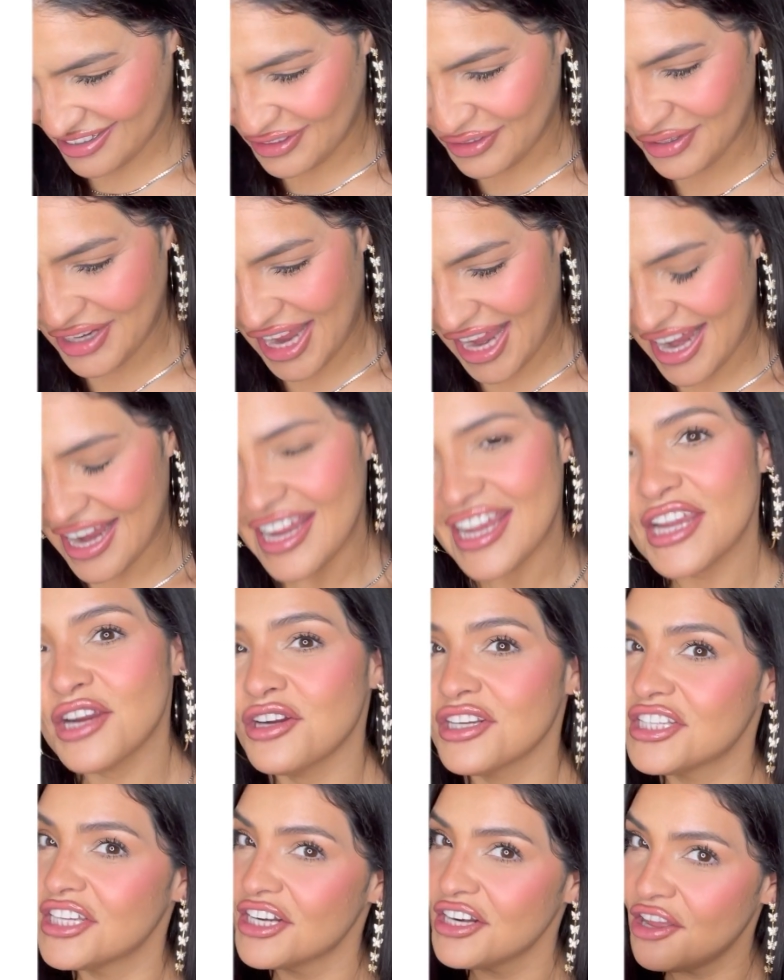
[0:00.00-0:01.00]
Okay,
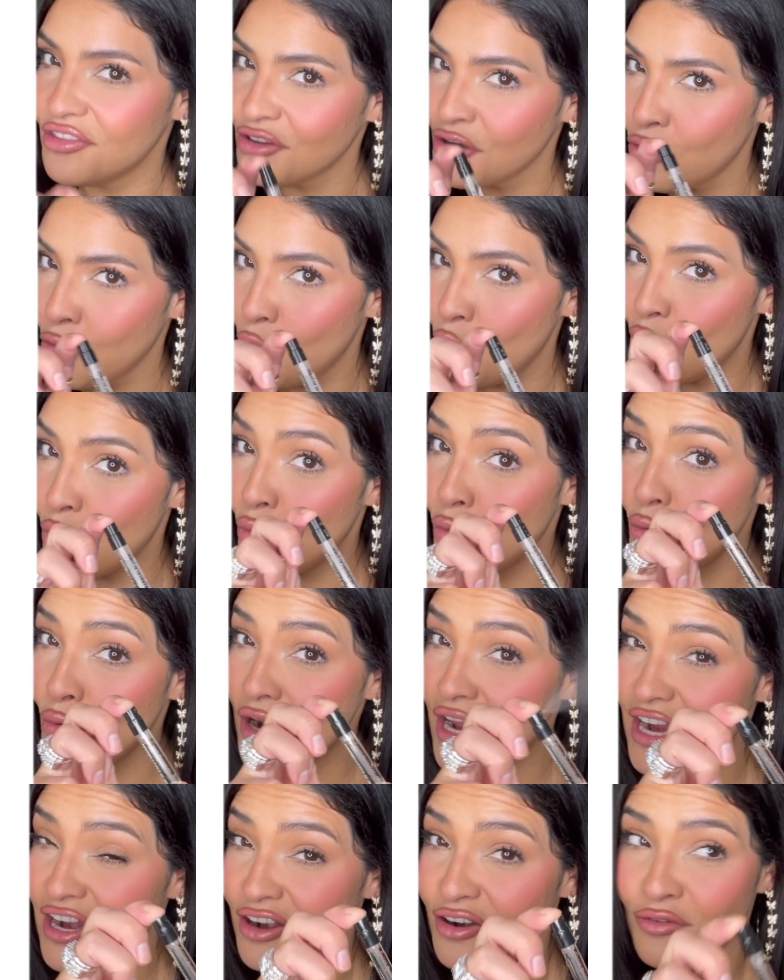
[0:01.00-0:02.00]
here's another
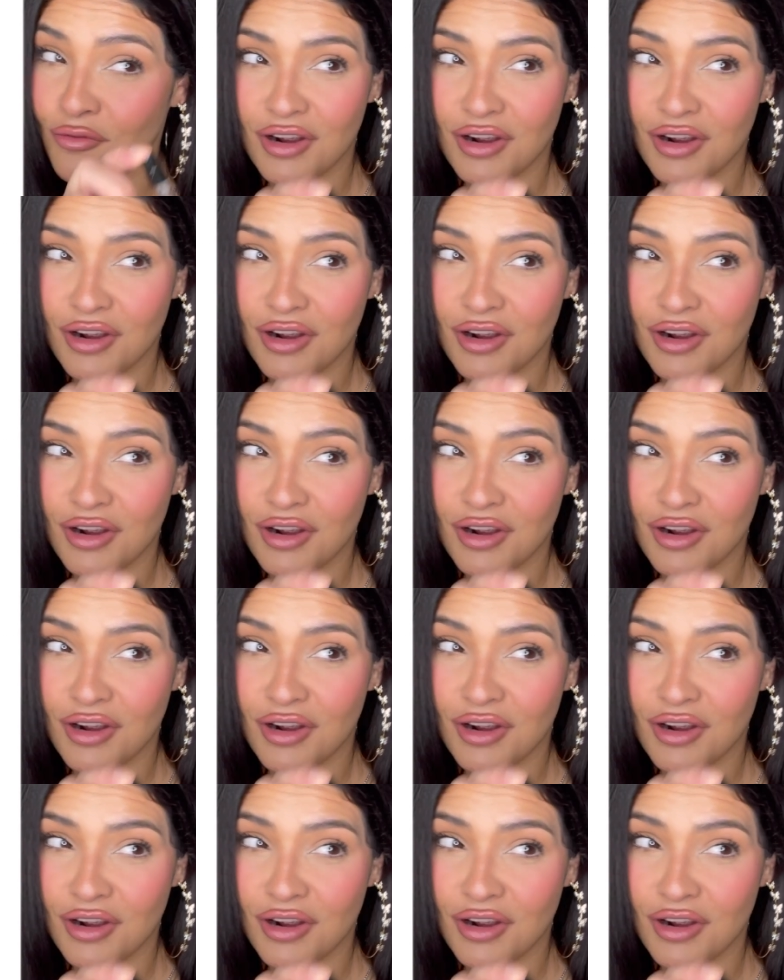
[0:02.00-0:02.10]
weird